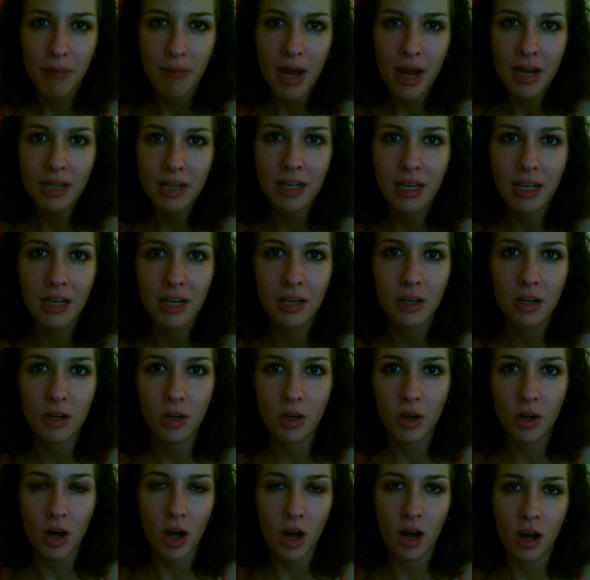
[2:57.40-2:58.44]
Men can
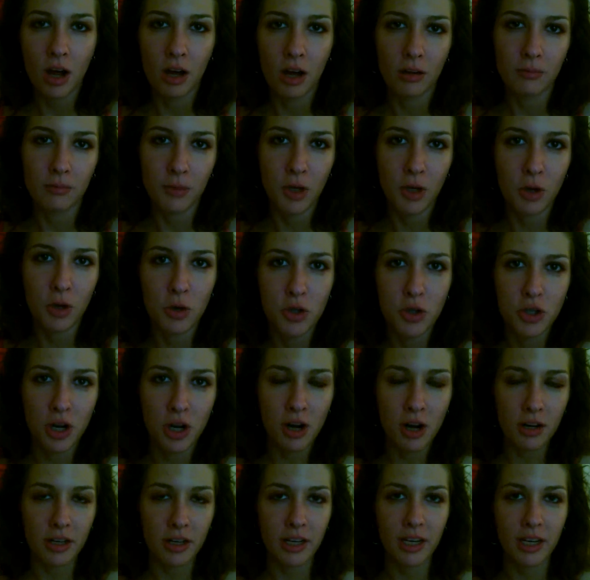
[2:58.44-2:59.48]
go
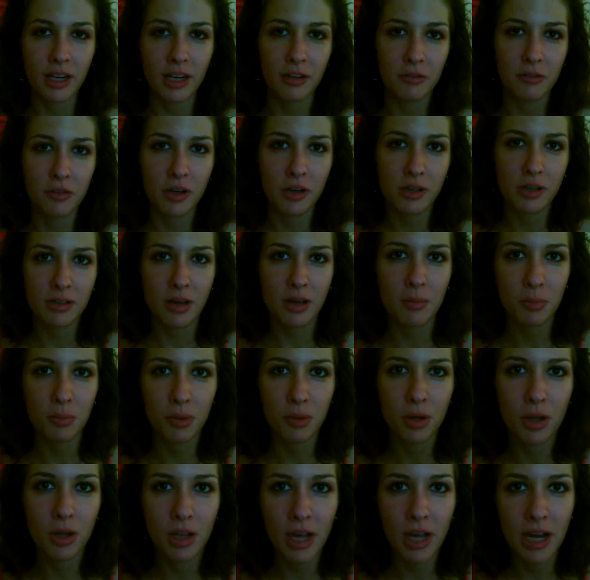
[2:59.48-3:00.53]
jogging, for
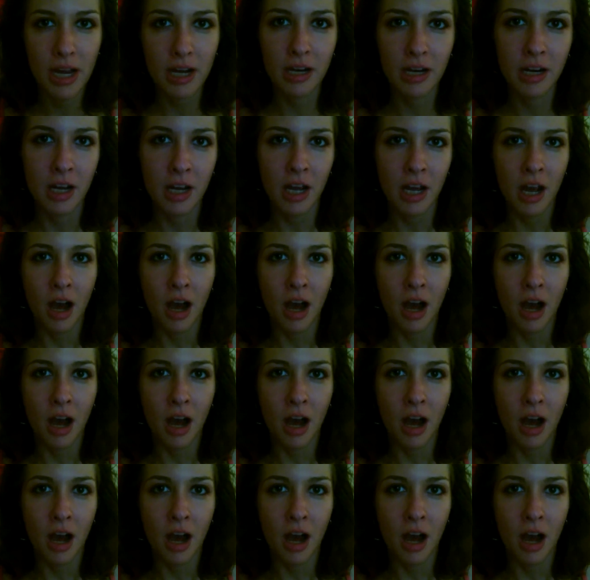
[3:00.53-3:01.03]
example, and